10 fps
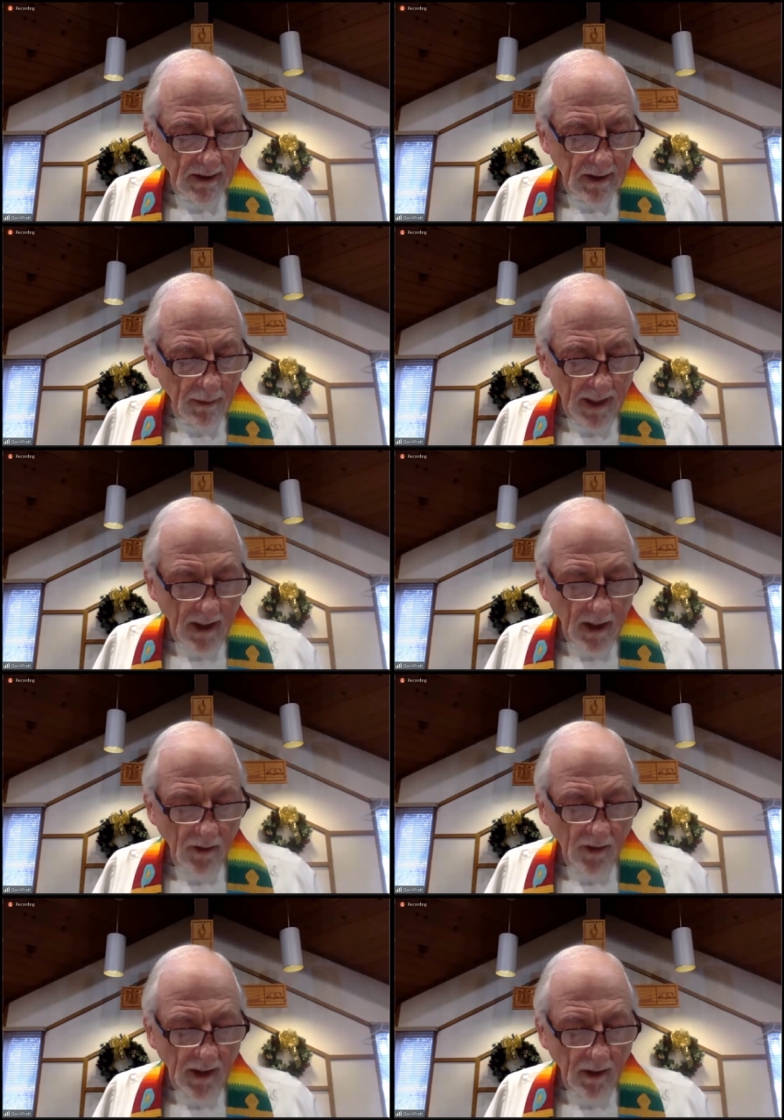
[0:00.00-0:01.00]
and make
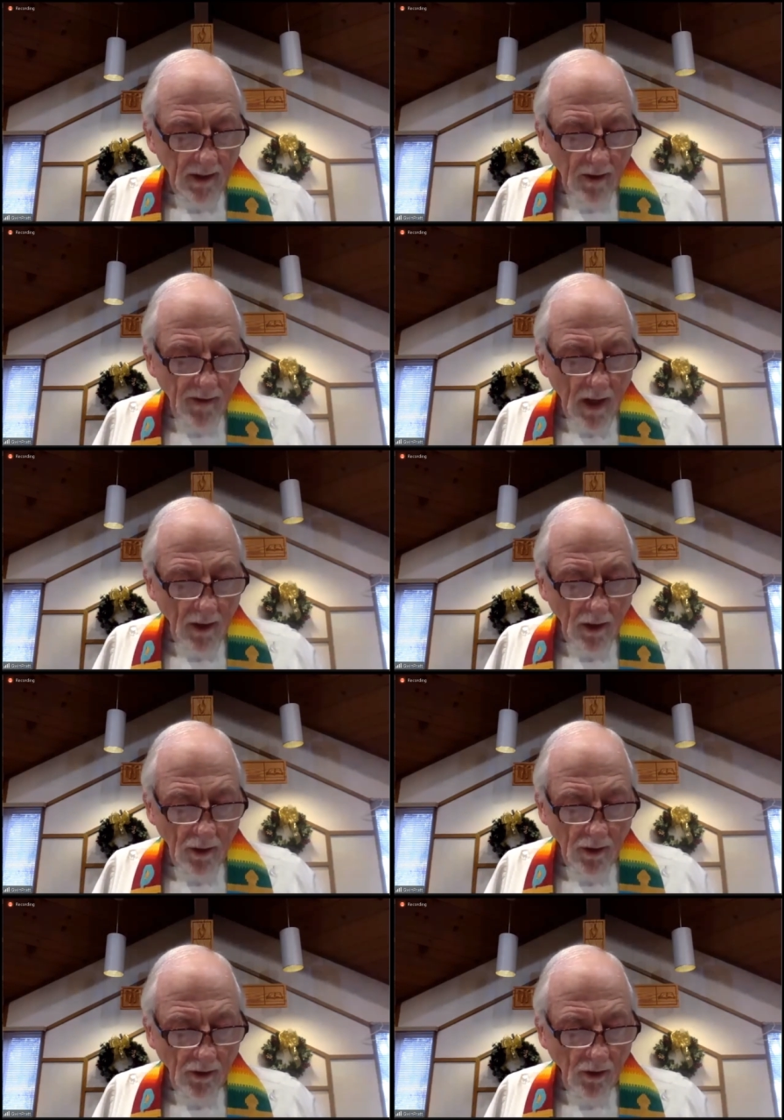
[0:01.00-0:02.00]
us fit to follow
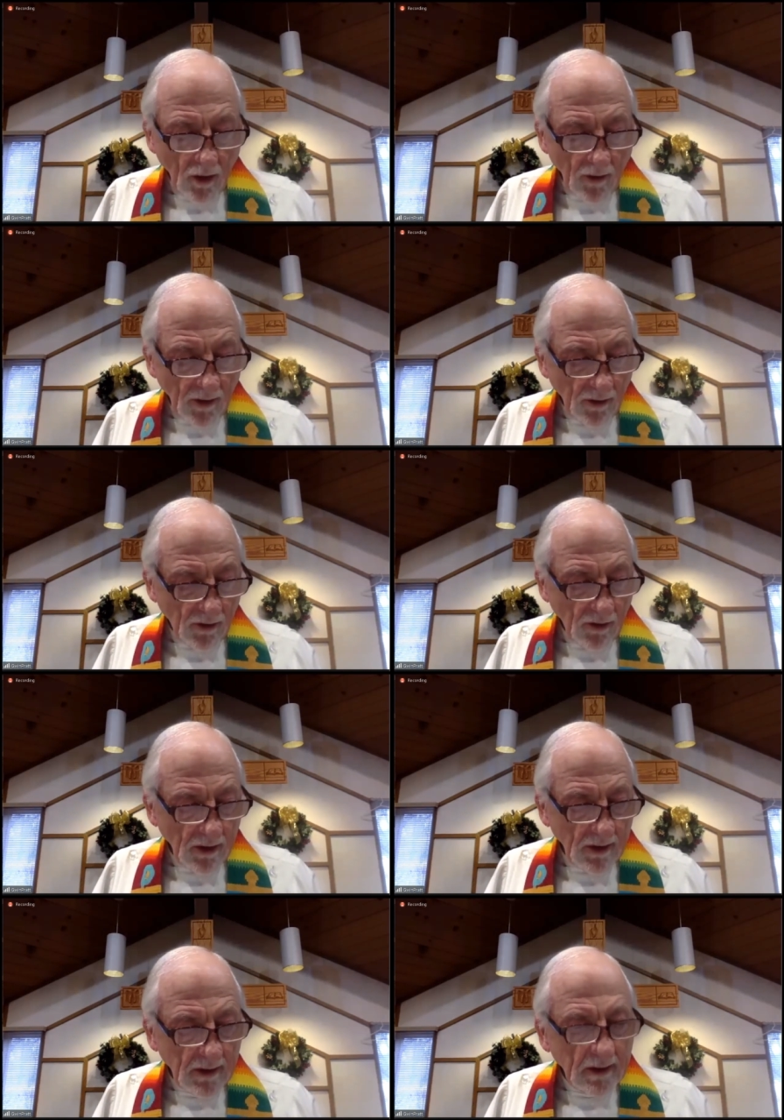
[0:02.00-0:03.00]
you in service.
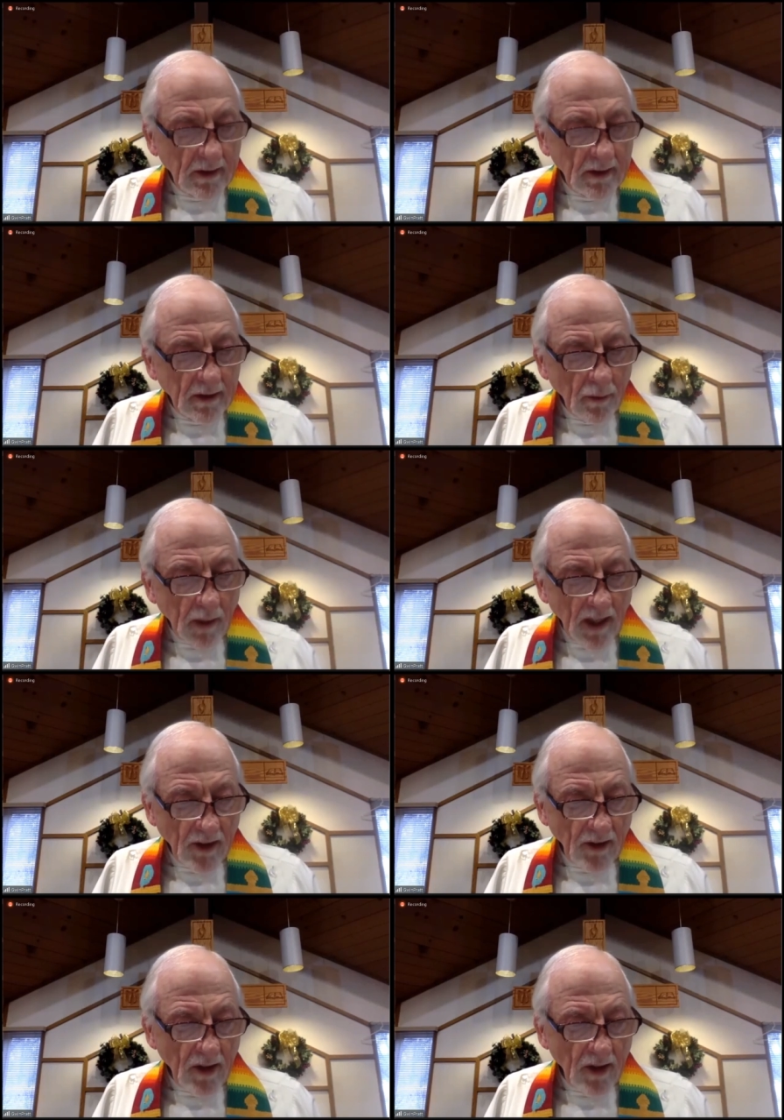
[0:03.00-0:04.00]
To
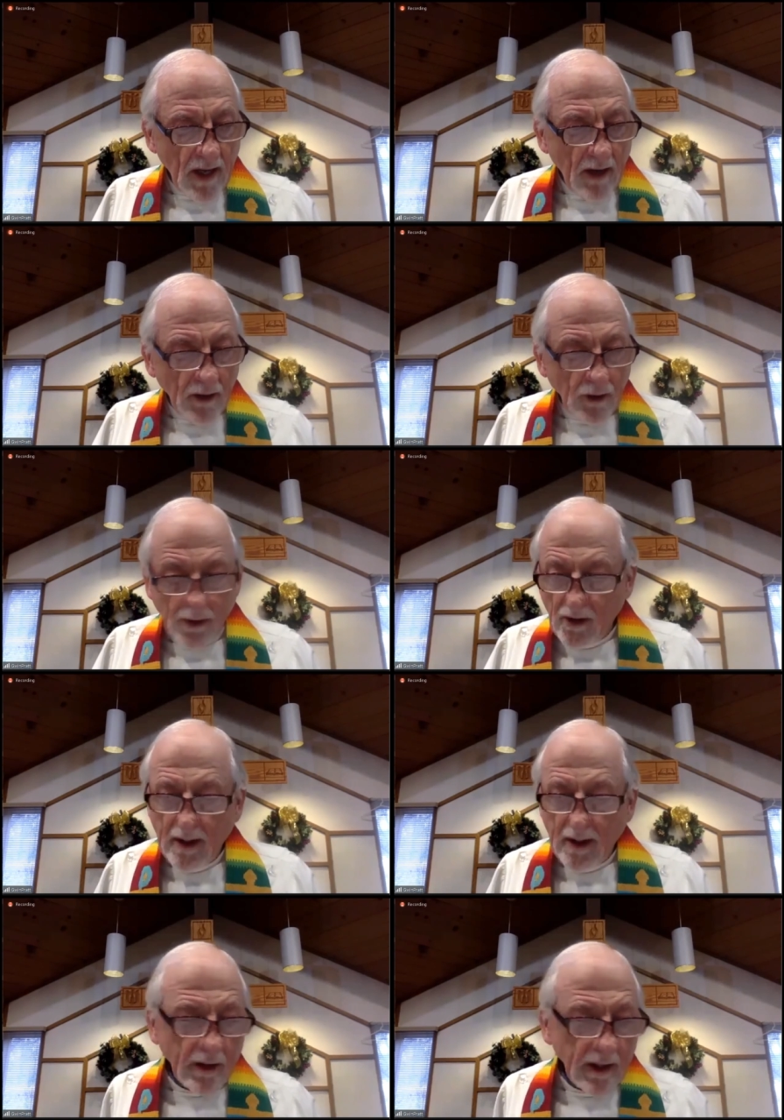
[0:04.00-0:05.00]
bless us now as we
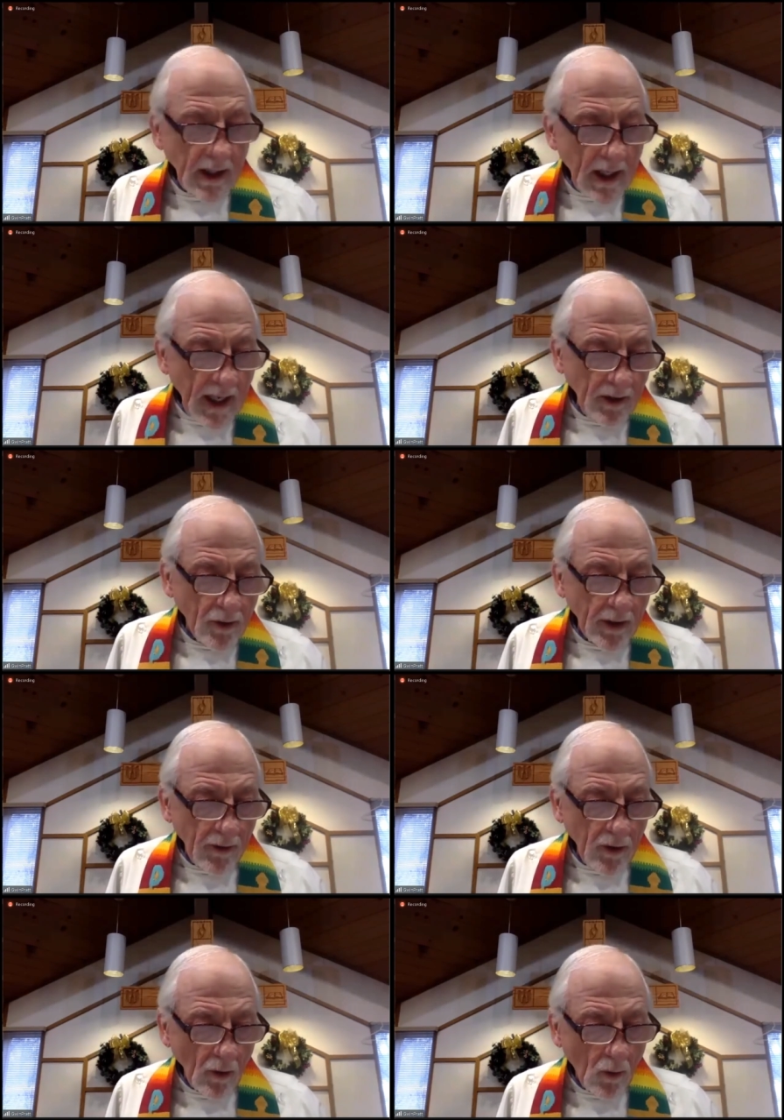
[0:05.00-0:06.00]
seek to engage
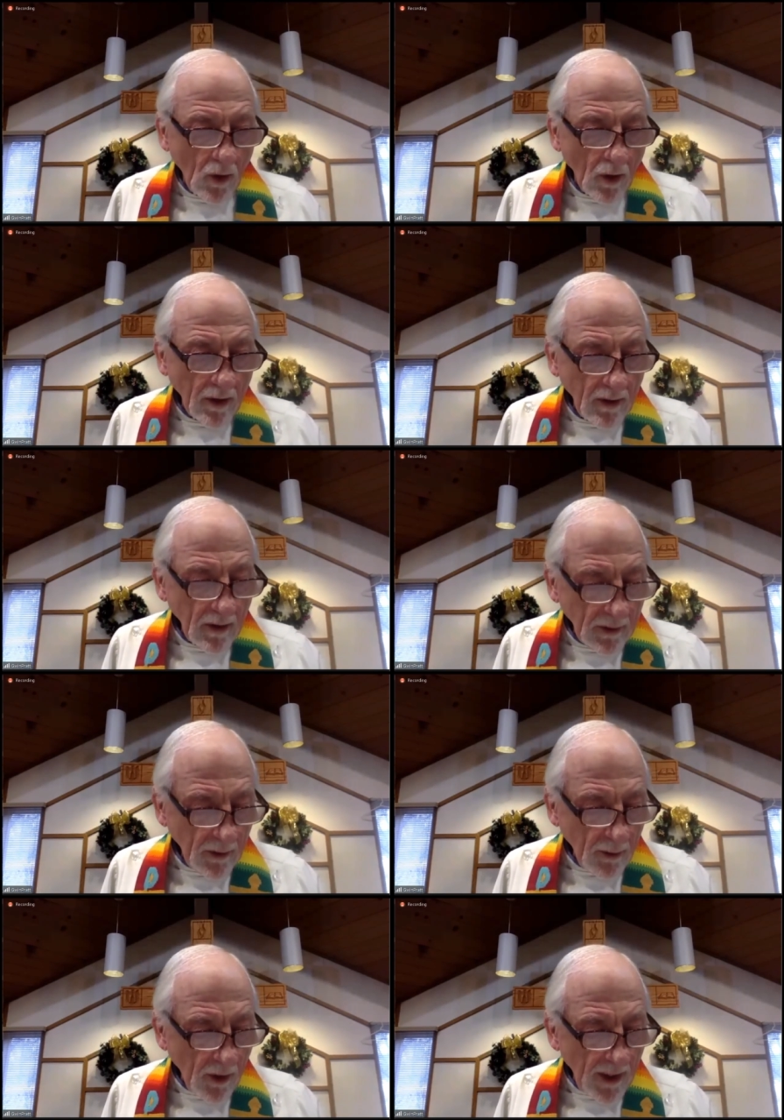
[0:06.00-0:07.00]
with your word.
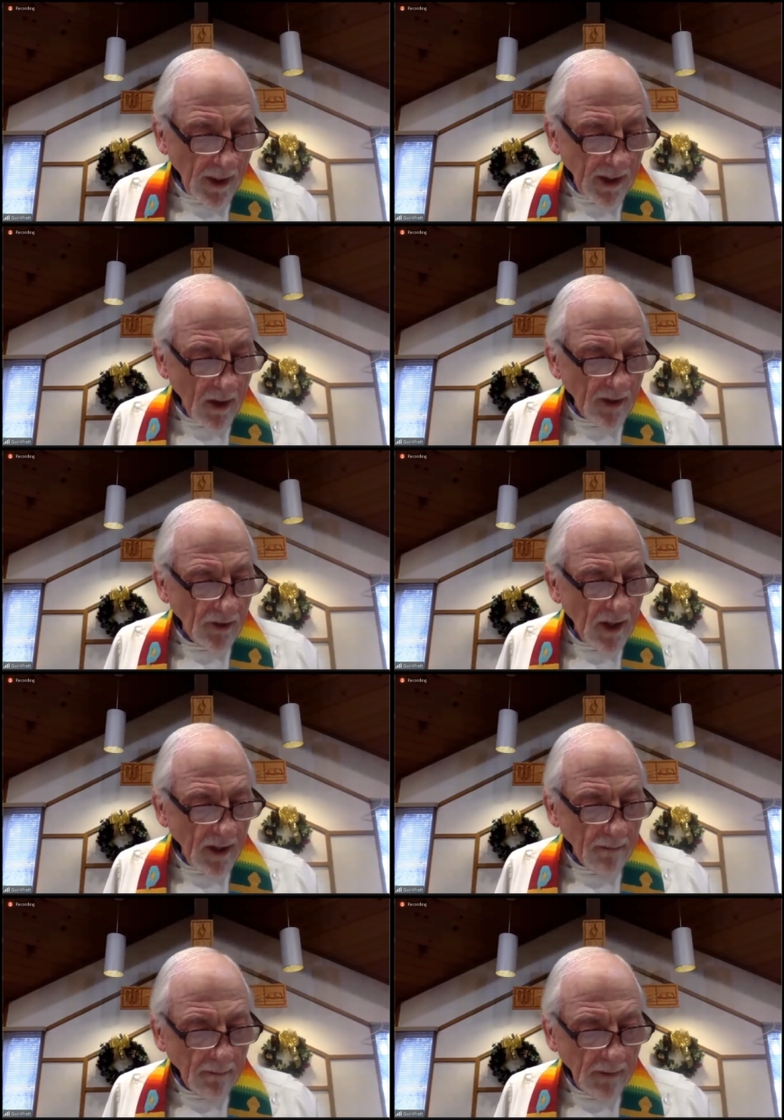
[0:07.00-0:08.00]
We pray in Christ's
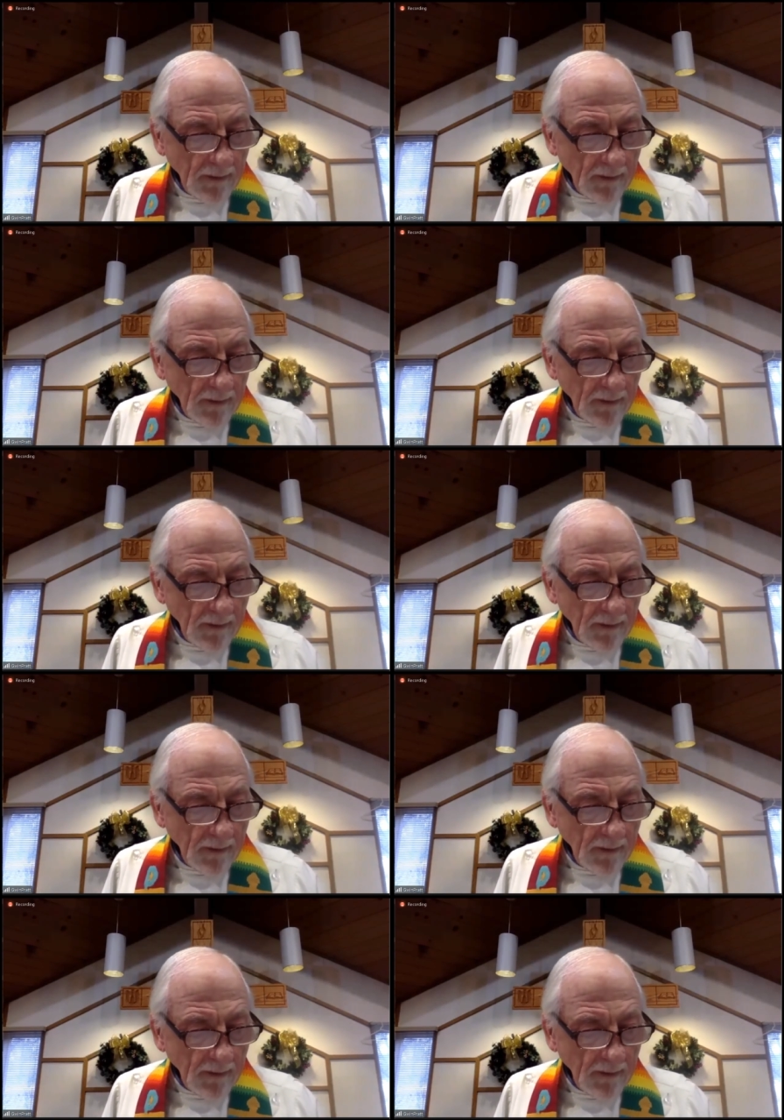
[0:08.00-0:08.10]
name.